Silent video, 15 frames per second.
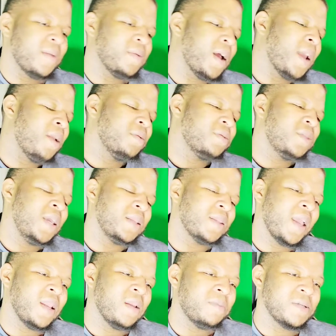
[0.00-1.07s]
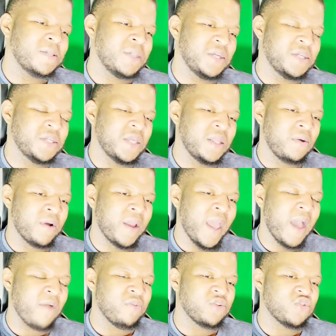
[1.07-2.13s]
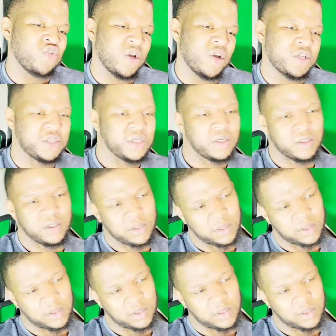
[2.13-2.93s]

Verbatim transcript: I am i do not think they're in a position where they have the structure